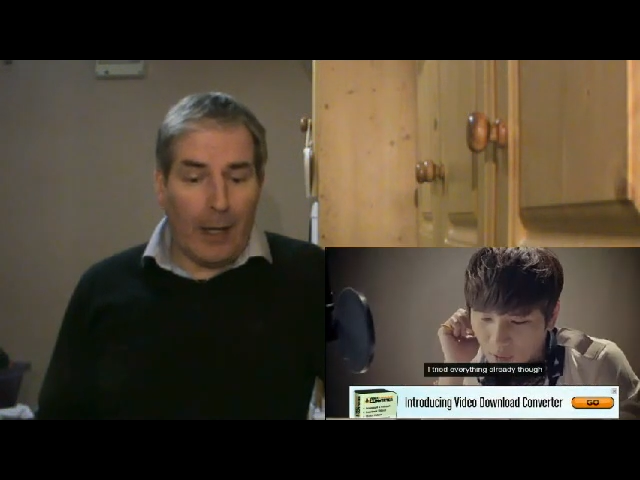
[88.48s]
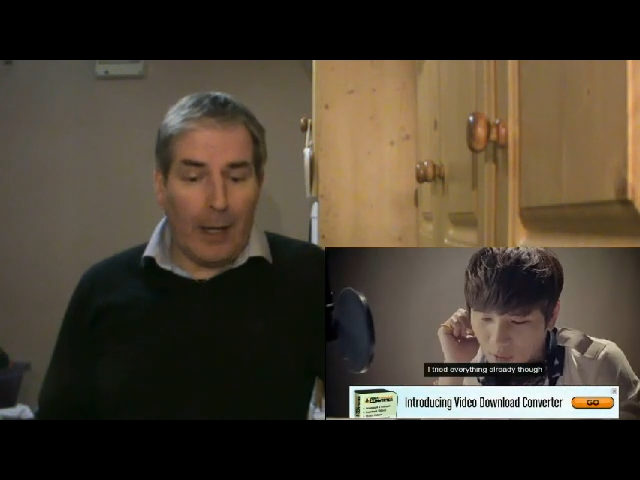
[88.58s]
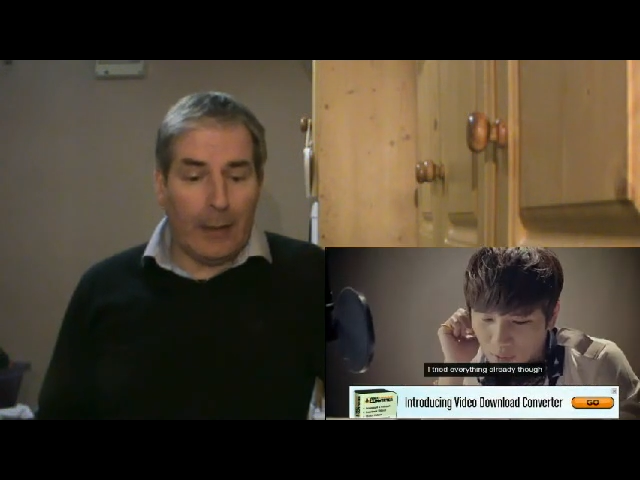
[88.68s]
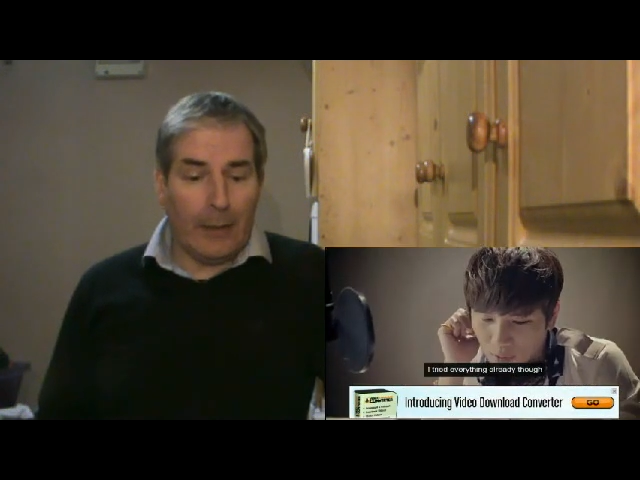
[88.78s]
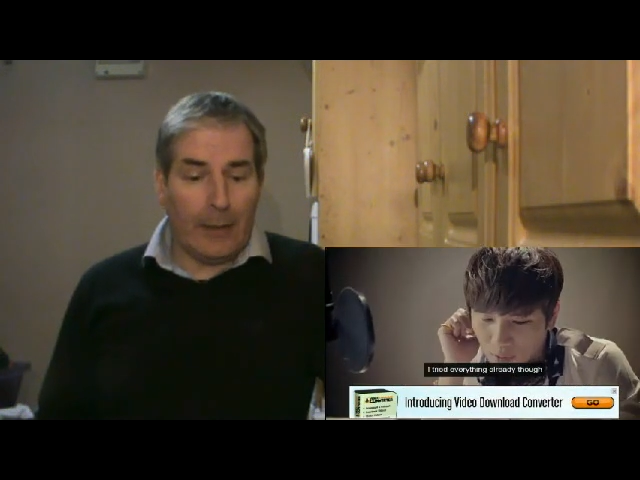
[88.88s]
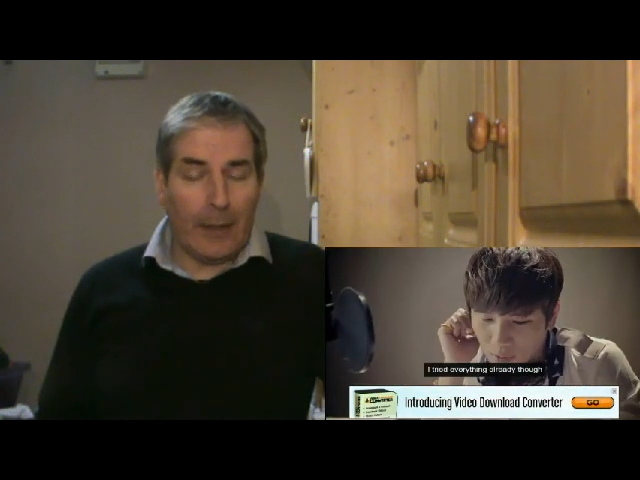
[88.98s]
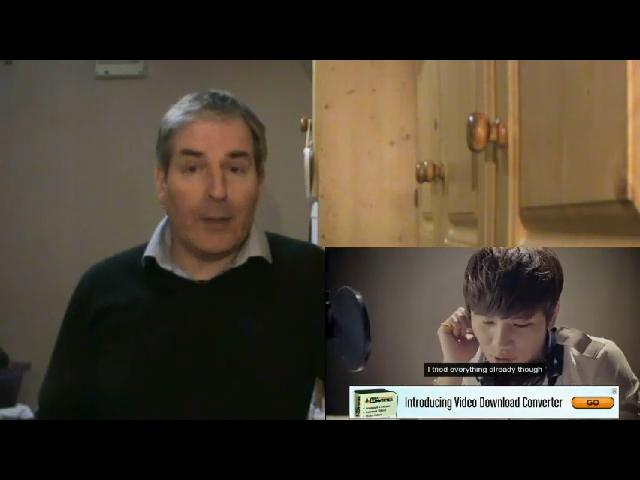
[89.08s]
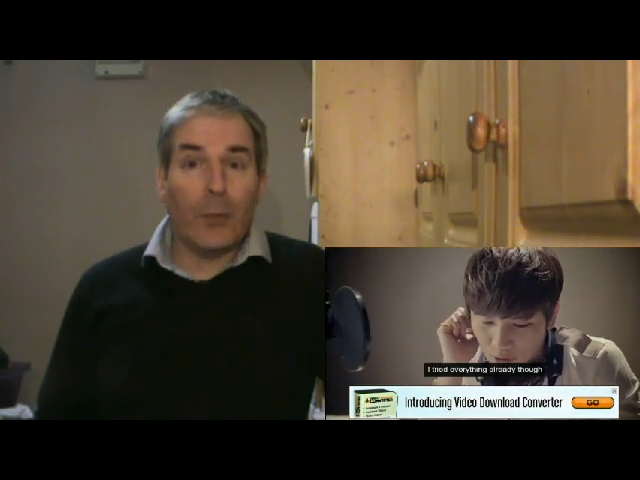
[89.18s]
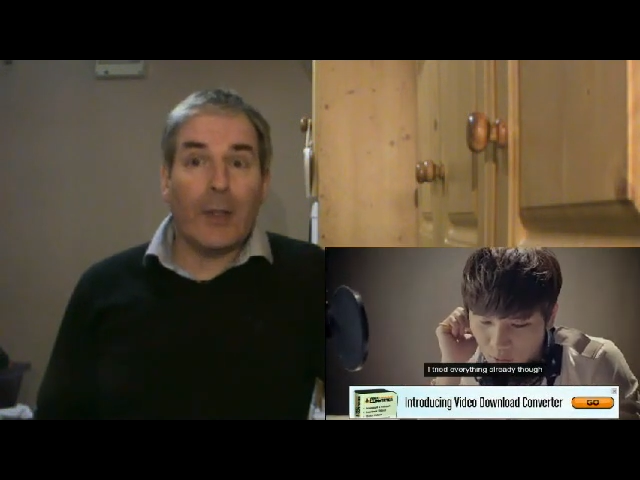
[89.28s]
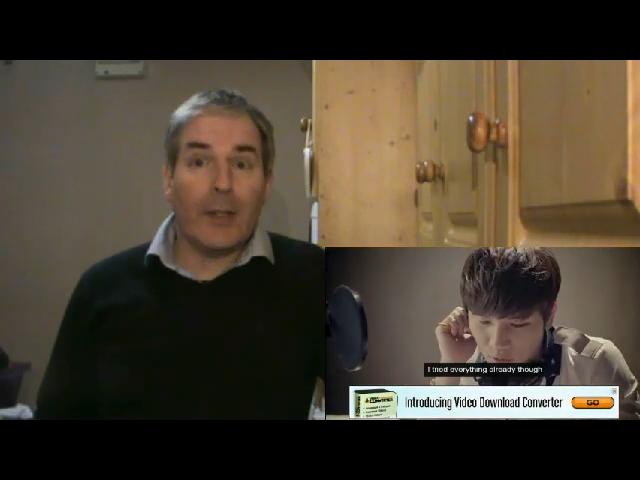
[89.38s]
and he's at
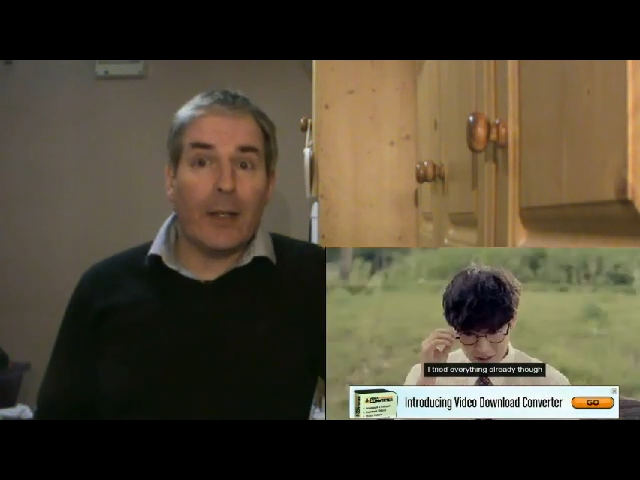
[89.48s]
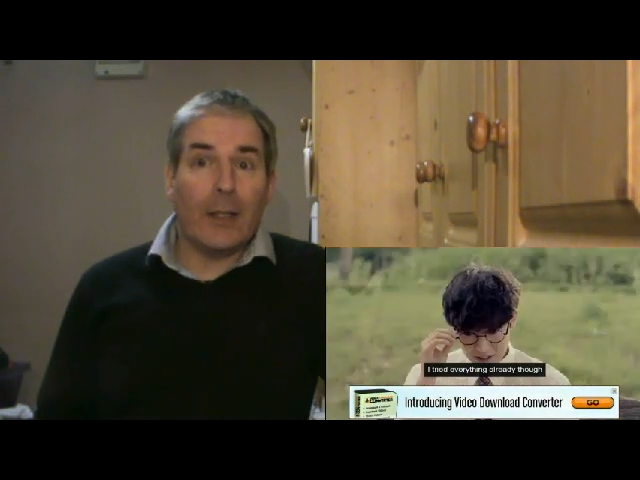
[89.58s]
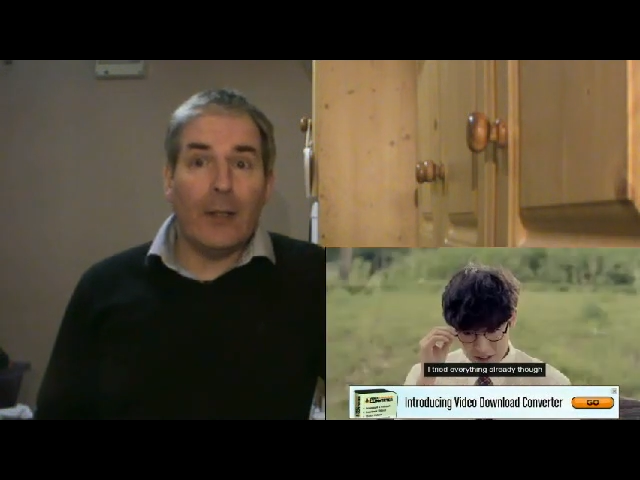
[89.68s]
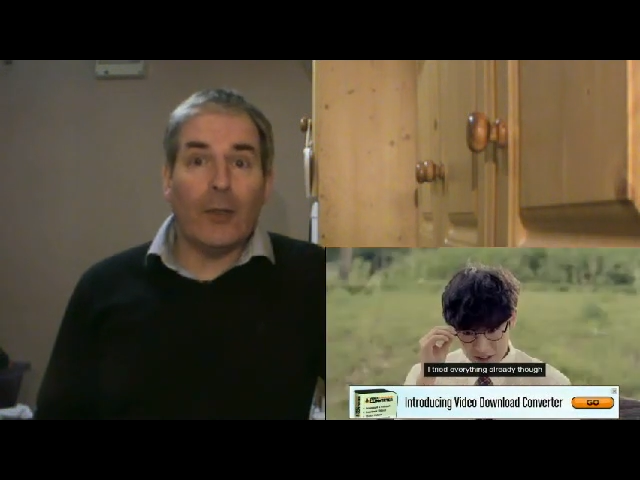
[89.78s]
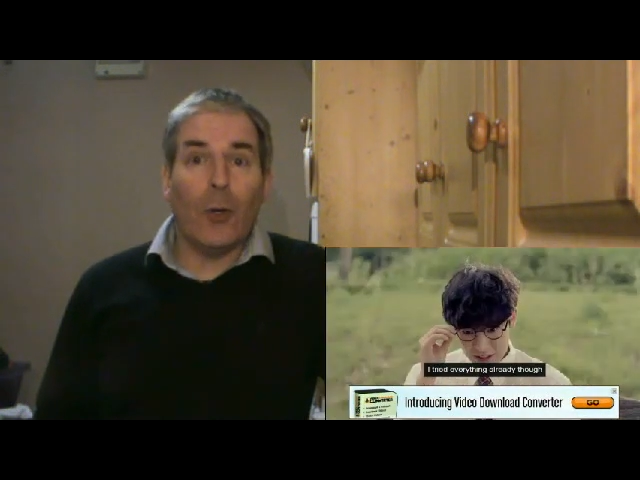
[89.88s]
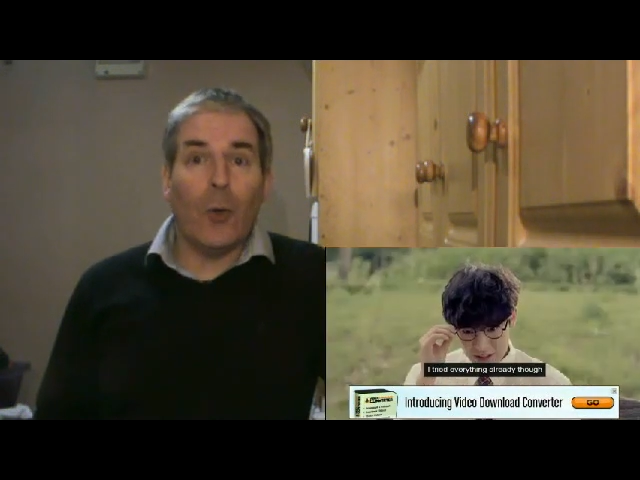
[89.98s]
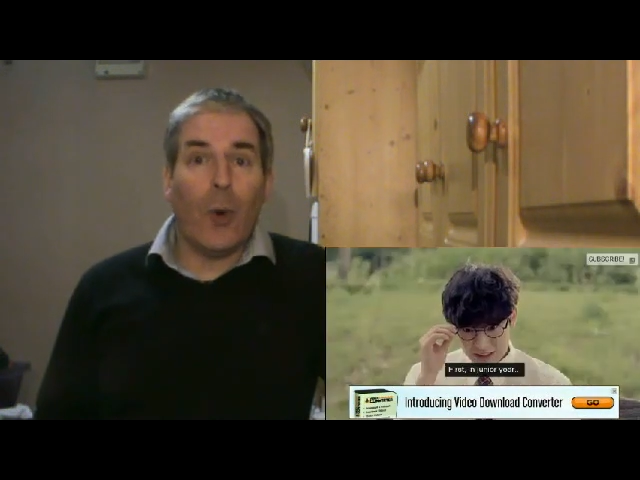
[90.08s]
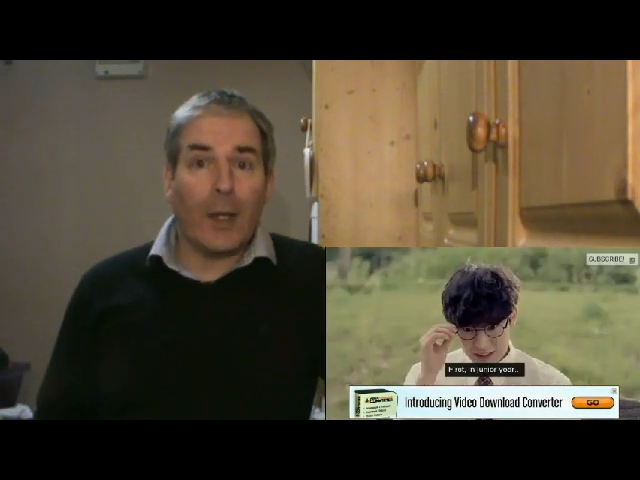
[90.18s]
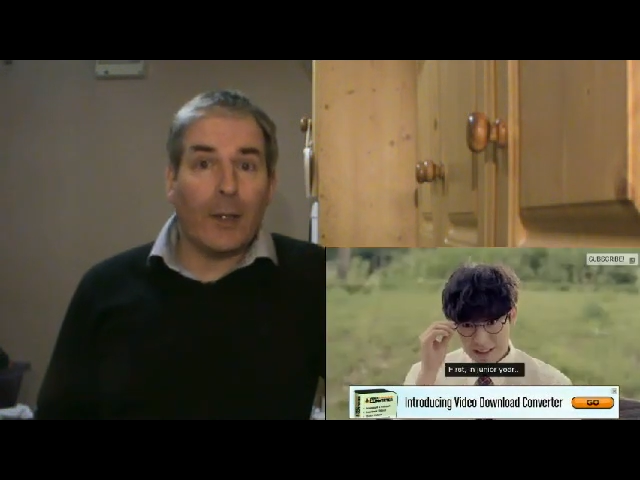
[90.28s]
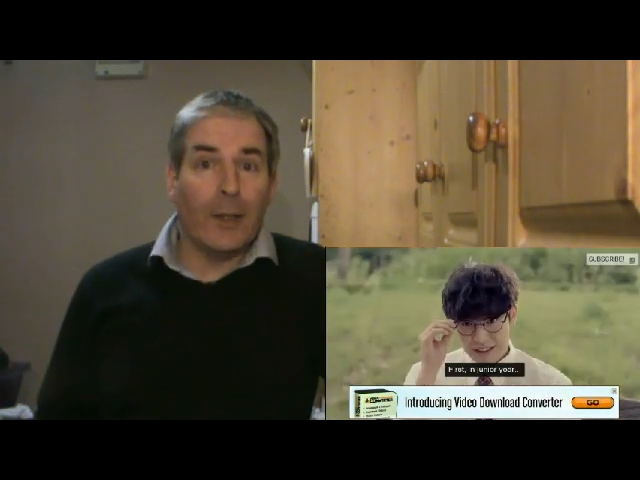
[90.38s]
his wit's end. He doesn't know
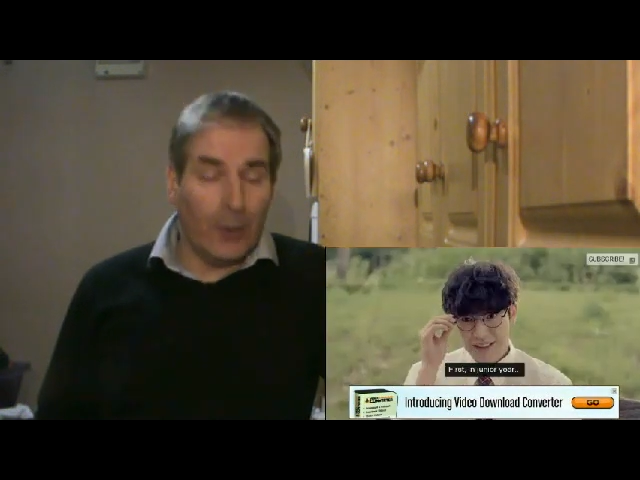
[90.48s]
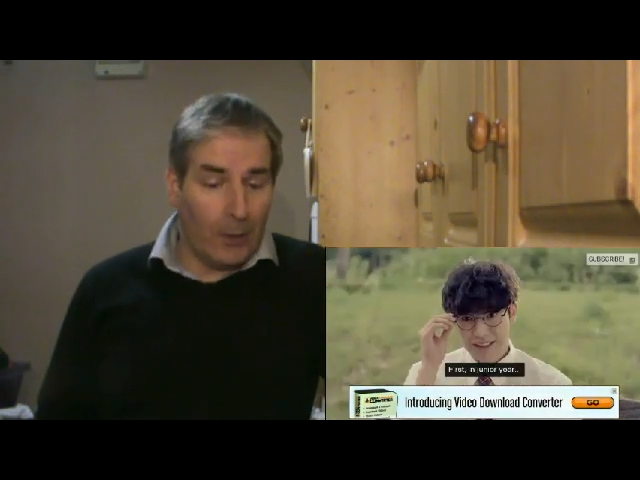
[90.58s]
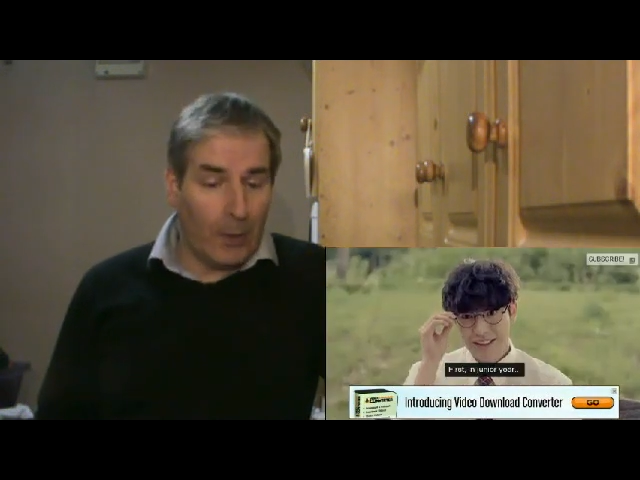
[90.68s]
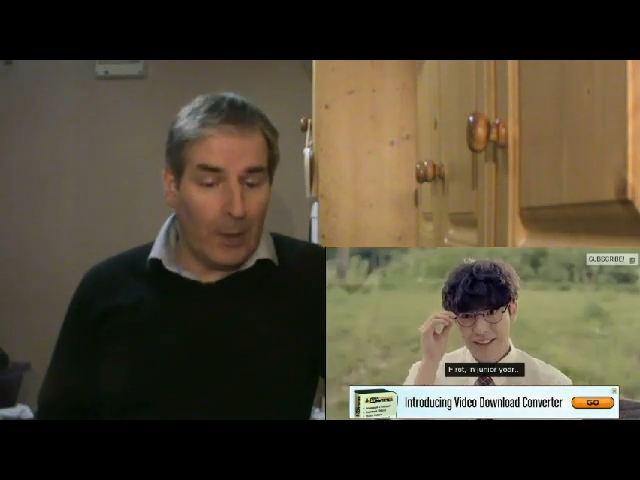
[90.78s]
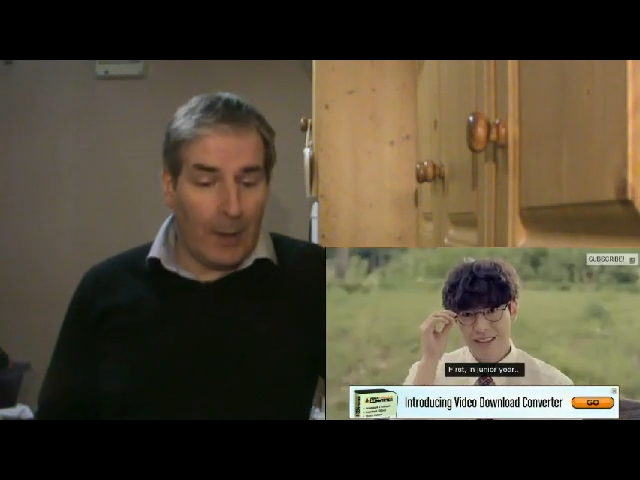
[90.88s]
what to do